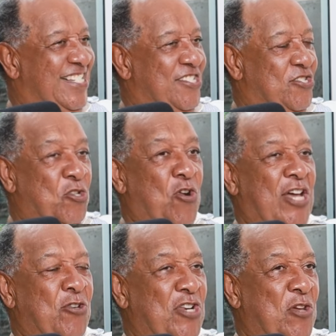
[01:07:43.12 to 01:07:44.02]
No. no,
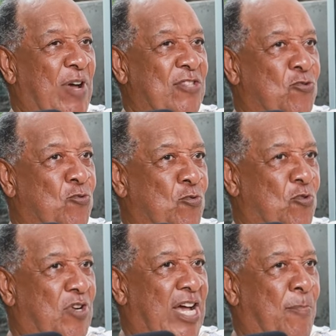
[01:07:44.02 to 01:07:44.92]
I only want
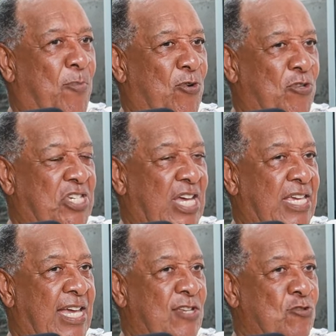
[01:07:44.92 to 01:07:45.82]
to
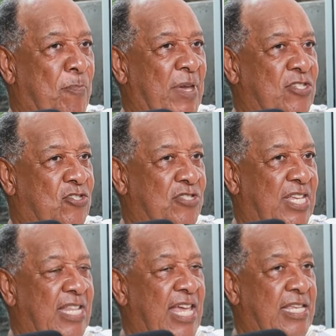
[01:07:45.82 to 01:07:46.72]
apologize. I don't mention the
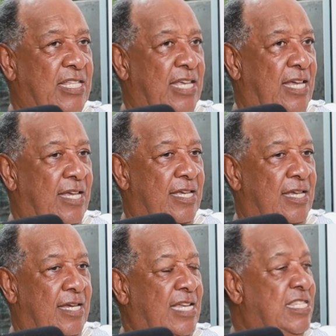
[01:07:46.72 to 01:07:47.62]
name, the
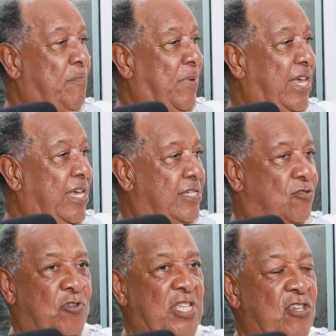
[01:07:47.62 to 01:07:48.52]
any place
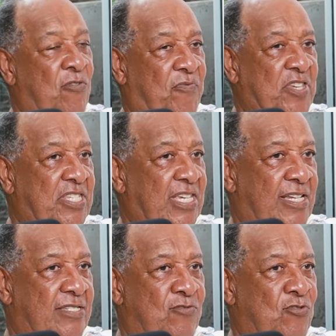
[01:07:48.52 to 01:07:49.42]
or any
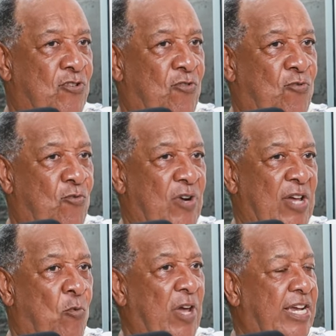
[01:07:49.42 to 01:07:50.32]
officials, yeah. you know, who I
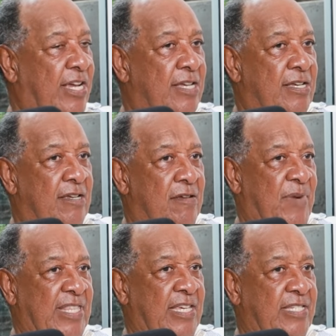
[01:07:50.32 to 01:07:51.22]
work. Mm.
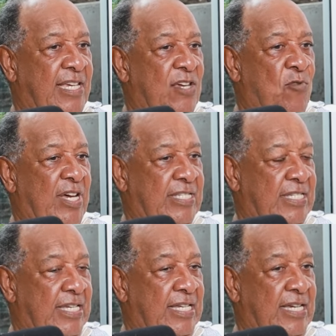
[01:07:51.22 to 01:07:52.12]
But I say it
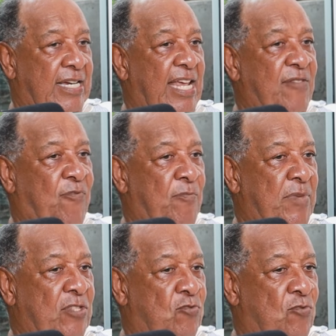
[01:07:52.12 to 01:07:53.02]
was great for
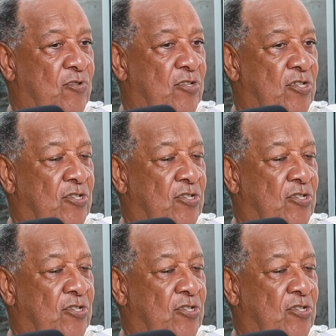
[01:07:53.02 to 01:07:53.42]
me to